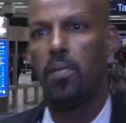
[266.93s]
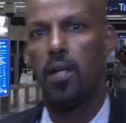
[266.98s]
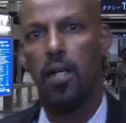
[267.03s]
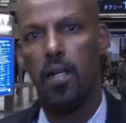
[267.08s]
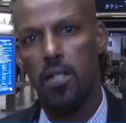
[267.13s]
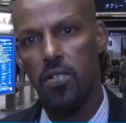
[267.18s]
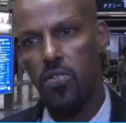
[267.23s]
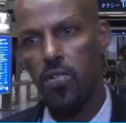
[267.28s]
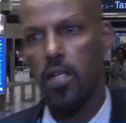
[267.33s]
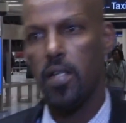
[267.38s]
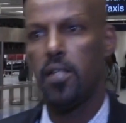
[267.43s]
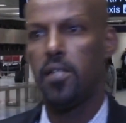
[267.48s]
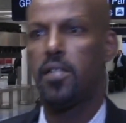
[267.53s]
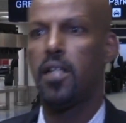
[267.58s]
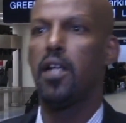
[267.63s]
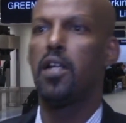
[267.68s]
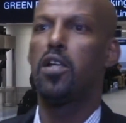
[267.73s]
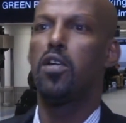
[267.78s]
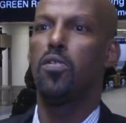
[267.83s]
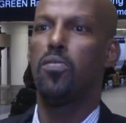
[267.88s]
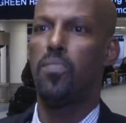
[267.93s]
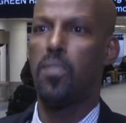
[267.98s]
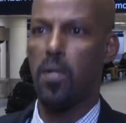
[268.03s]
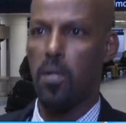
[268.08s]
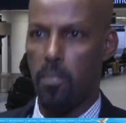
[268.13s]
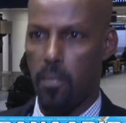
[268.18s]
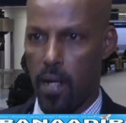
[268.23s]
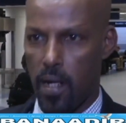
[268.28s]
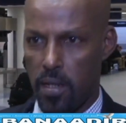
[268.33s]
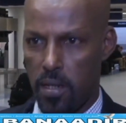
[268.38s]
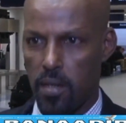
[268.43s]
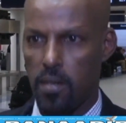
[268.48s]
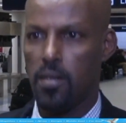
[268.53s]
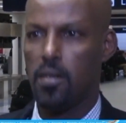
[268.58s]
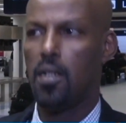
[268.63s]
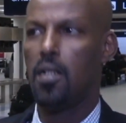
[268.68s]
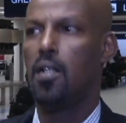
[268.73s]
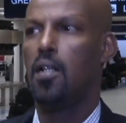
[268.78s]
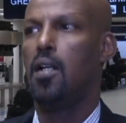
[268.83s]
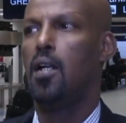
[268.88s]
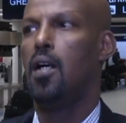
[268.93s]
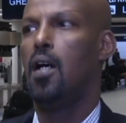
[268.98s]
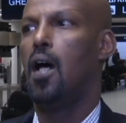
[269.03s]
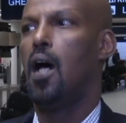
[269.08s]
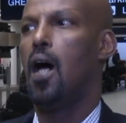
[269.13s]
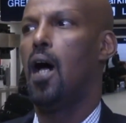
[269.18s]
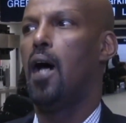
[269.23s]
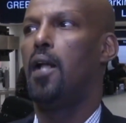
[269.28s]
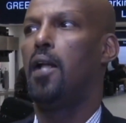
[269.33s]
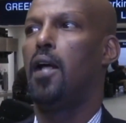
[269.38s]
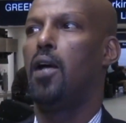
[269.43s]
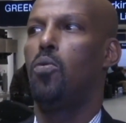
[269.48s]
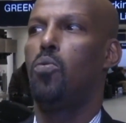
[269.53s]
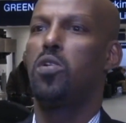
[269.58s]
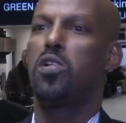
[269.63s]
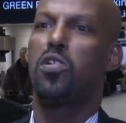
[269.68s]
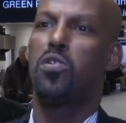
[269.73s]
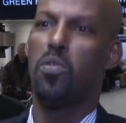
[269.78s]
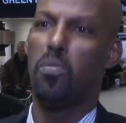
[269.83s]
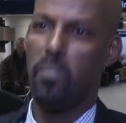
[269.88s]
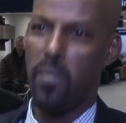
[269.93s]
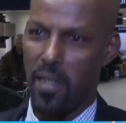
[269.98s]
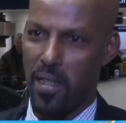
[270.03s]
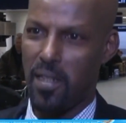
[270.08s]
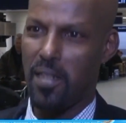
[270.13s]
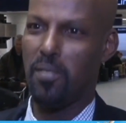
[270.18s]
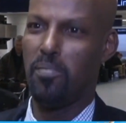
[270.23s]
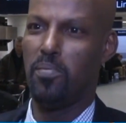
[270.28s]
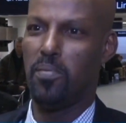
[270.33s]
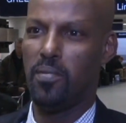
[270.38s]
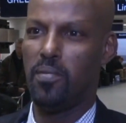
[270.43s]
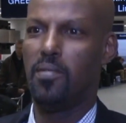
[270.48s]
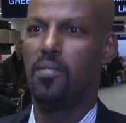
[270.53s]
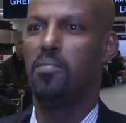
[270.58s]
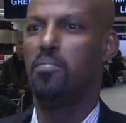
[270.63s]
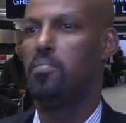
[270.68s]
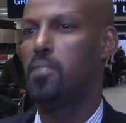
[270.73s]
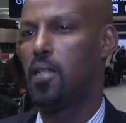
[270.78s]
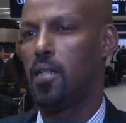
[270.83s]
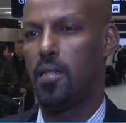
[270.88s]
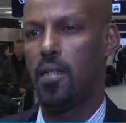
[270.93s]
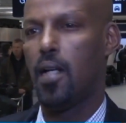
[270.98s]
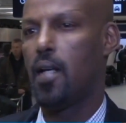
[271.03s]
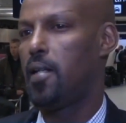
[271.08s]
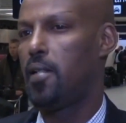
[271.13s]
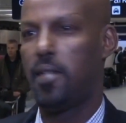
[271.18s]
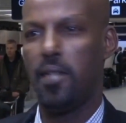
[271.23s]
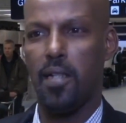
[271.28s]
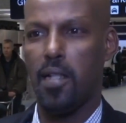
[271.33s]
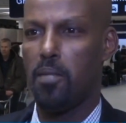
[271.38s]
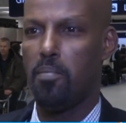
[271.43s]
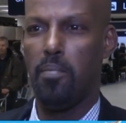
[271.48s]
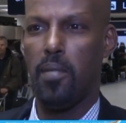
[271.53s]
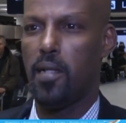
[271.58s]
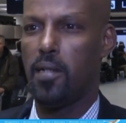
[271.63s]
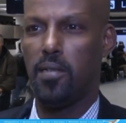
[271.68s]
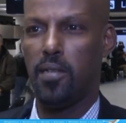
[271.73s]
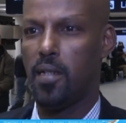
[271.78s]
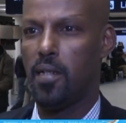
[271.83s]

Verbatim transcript: I'm gonna say thank you very much, and I wish to meet him, but I didn't meet